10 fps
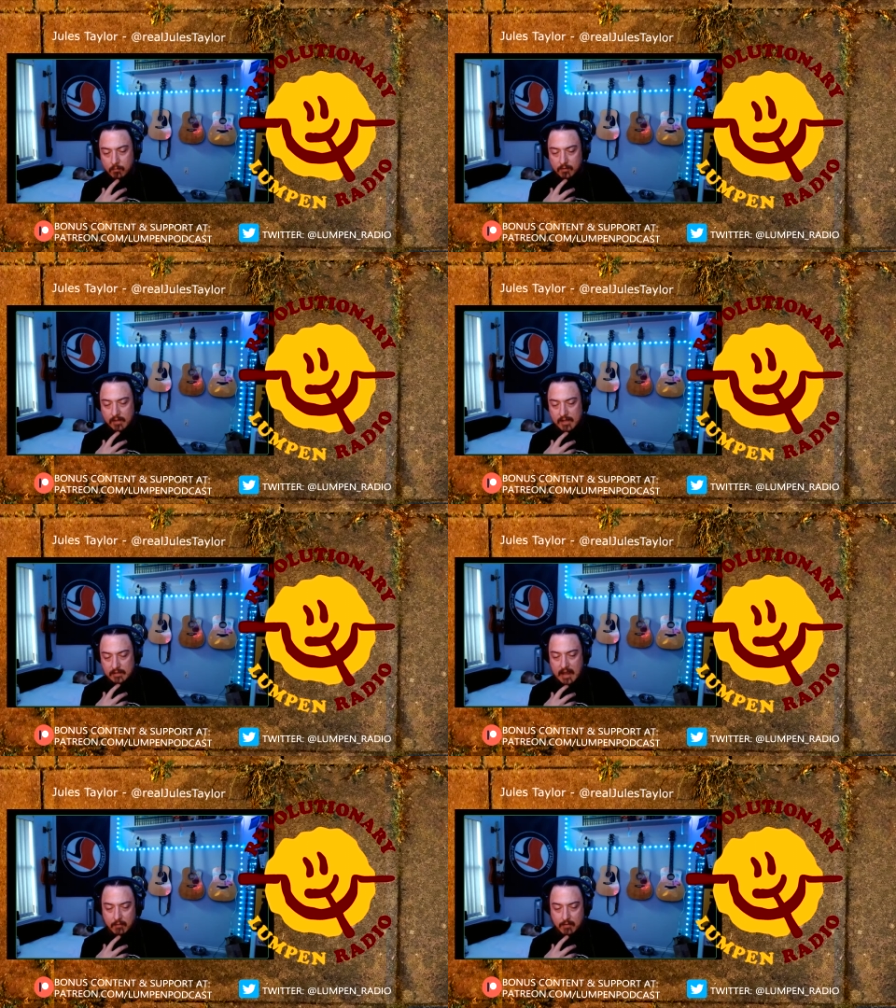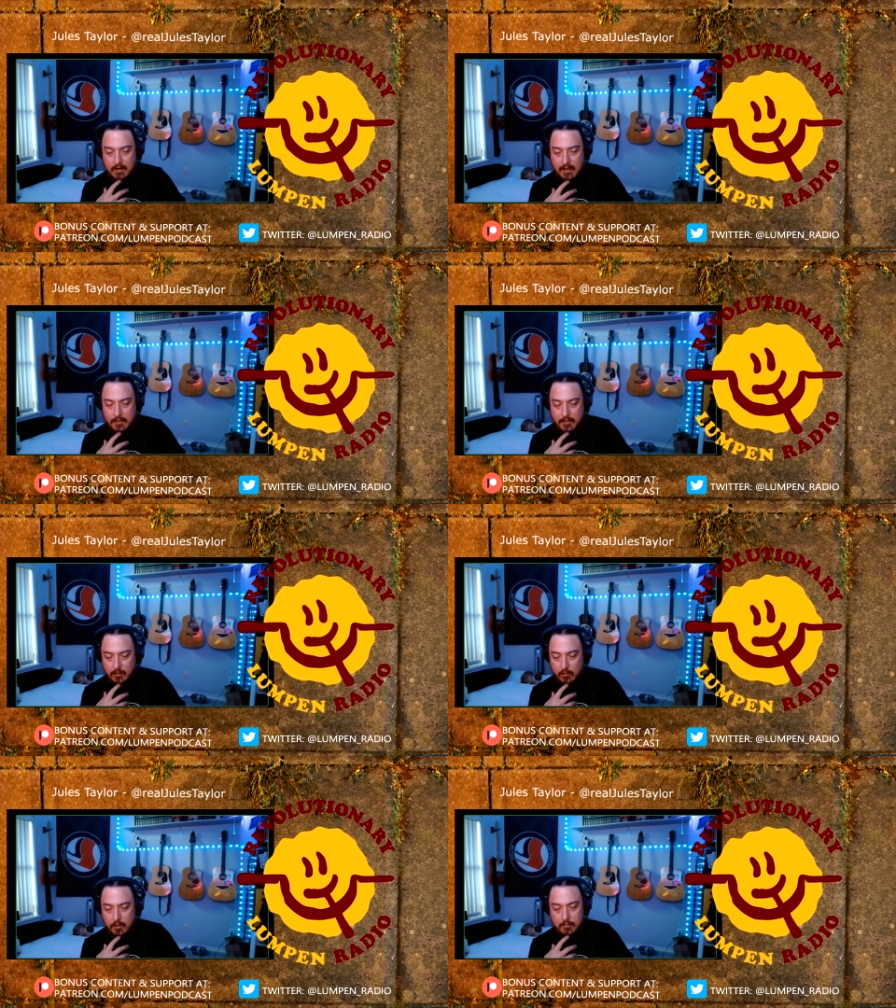but like now the guy that they
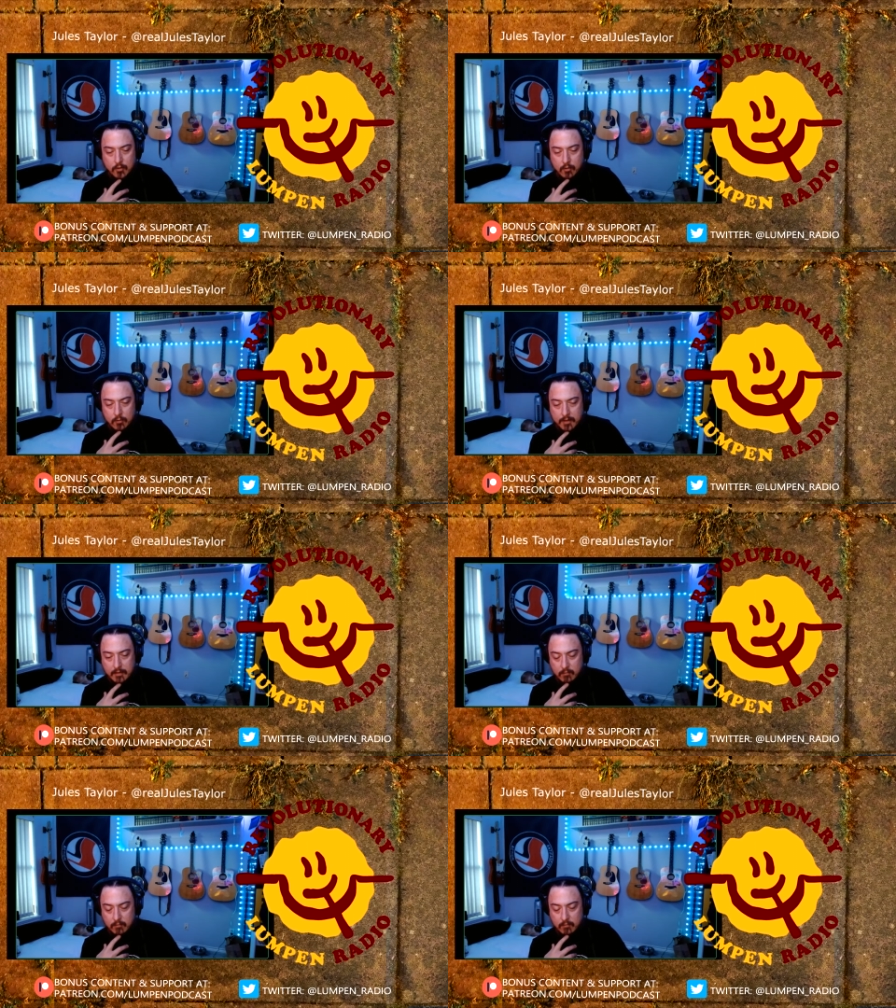look up to and read